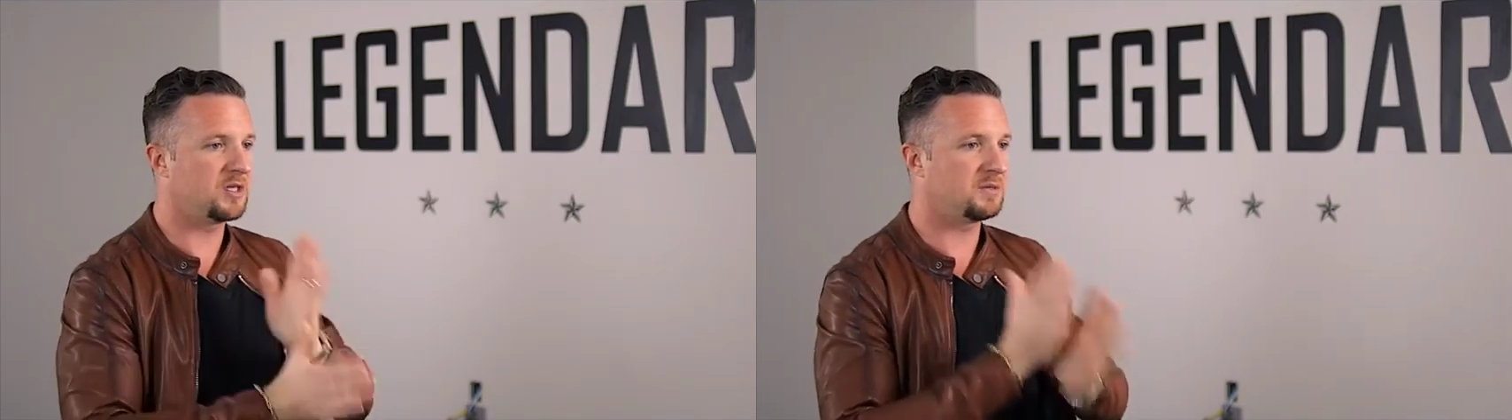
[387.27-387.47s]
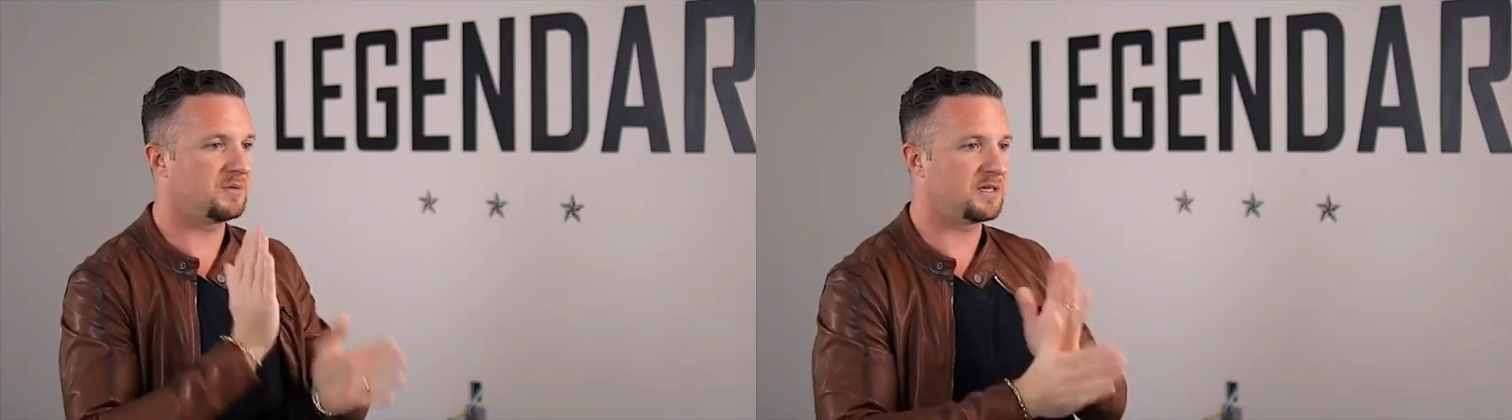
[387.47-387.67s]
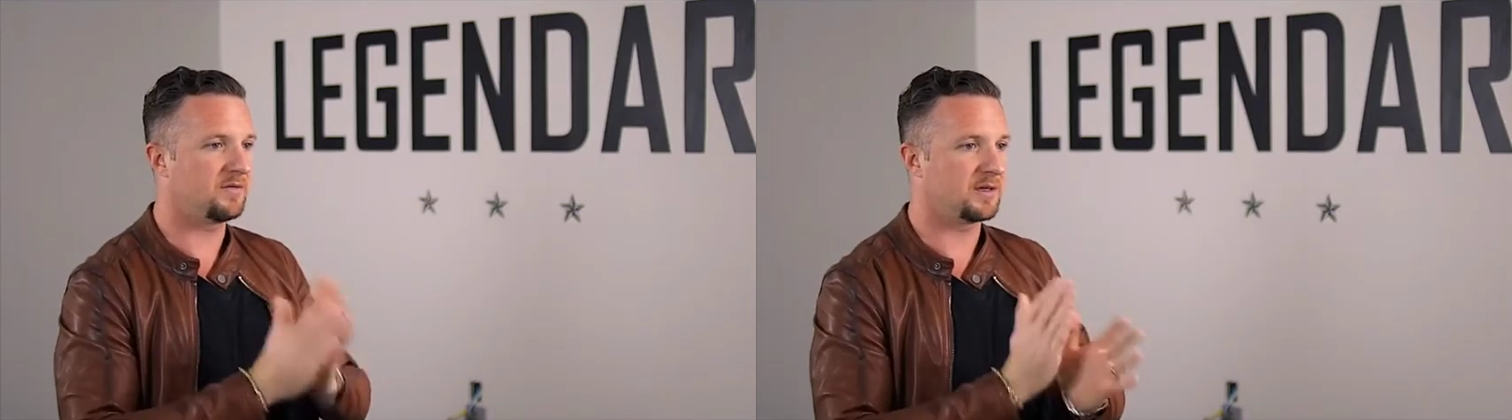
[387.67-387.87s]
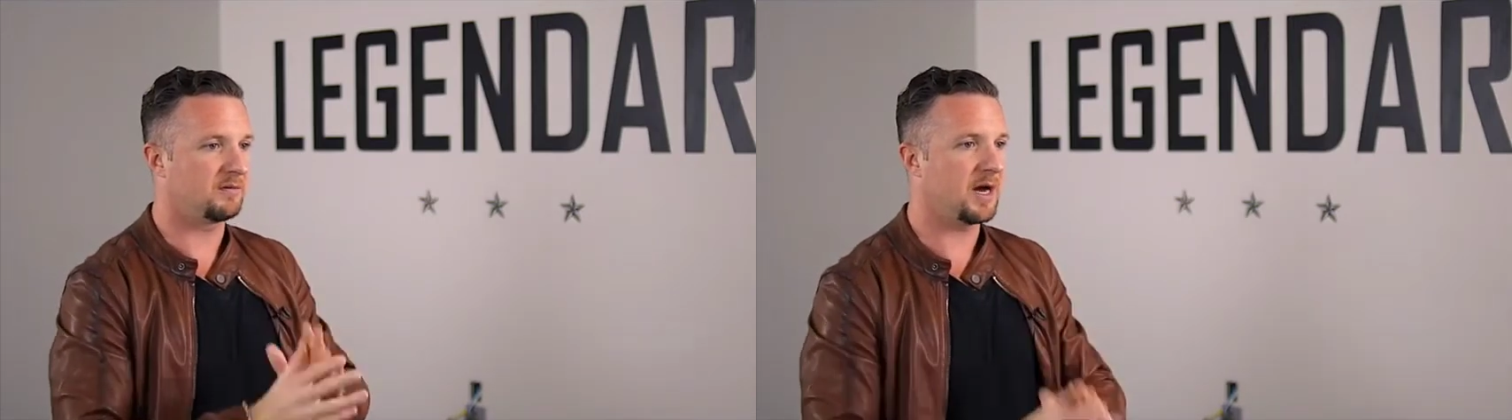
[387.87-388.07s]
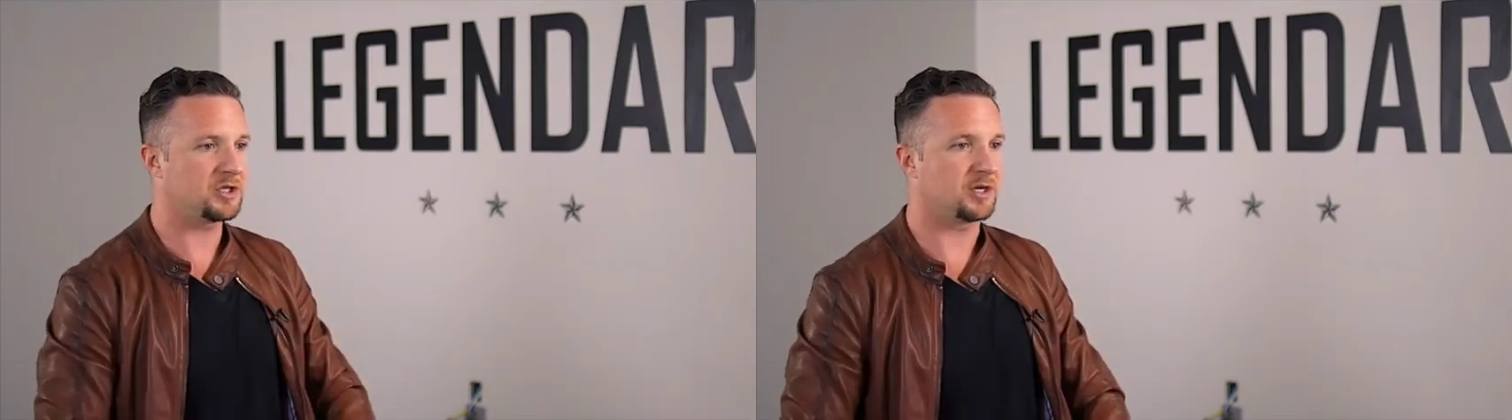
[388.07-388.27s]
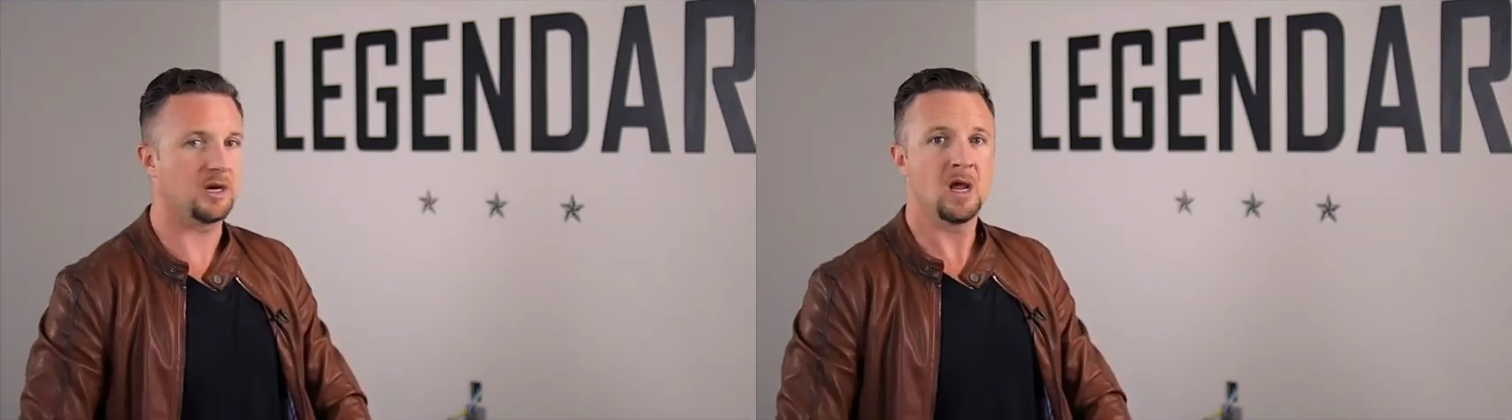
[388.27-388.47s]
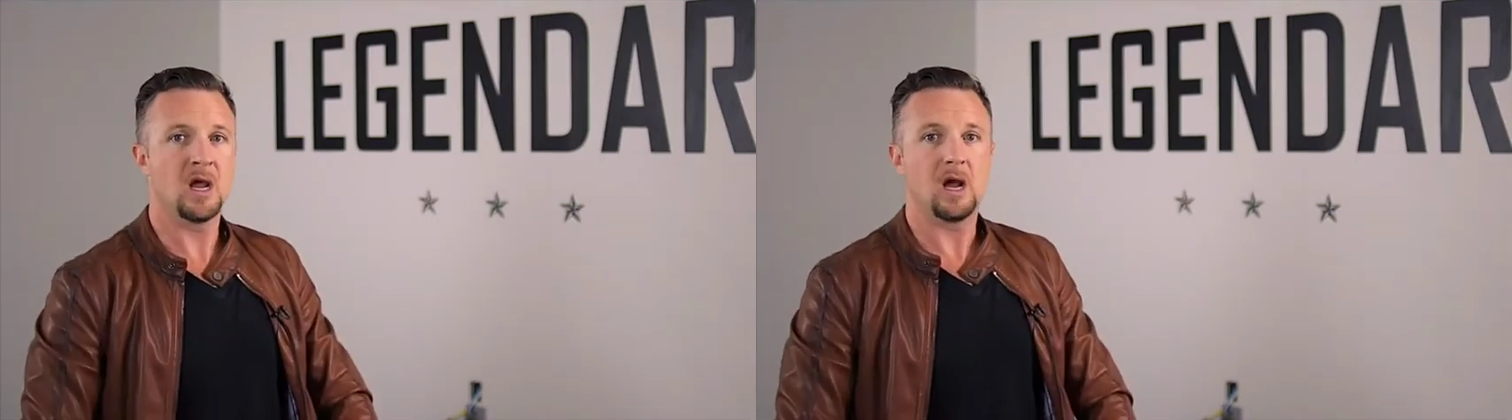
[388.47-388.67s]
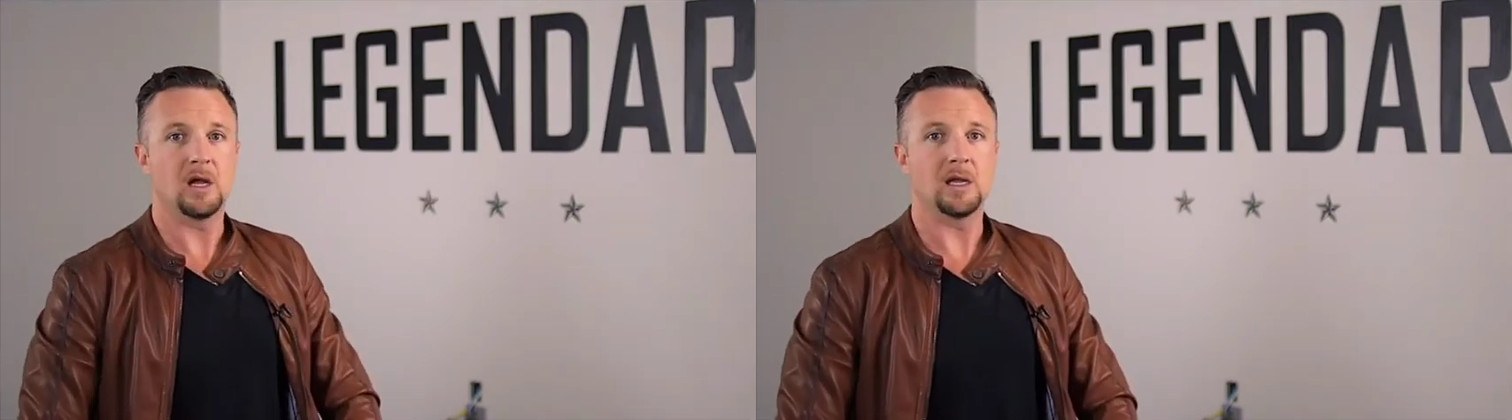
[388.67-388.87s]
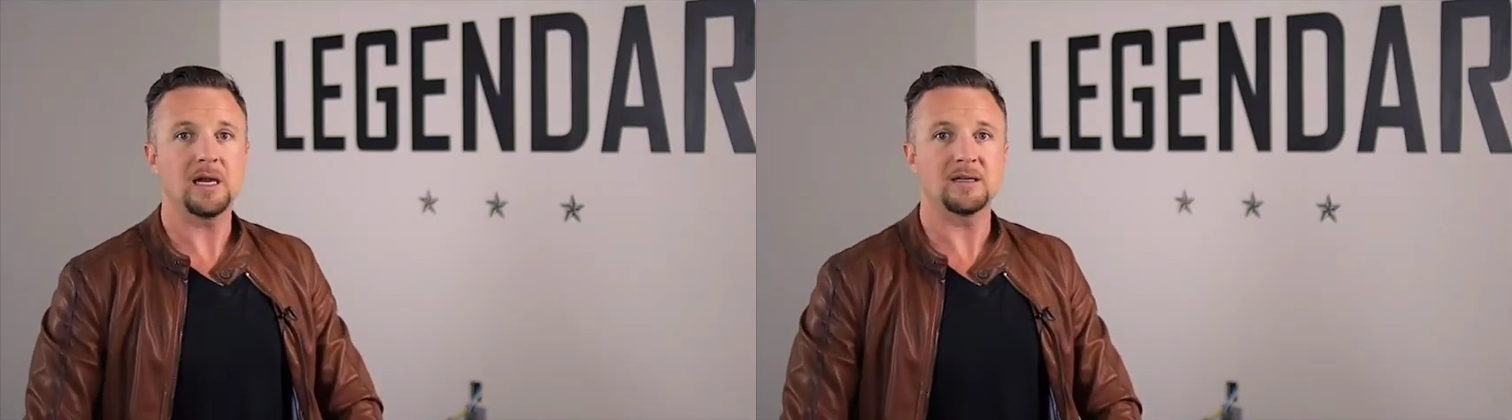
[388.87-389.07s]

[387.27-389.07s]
specific direction, a lot of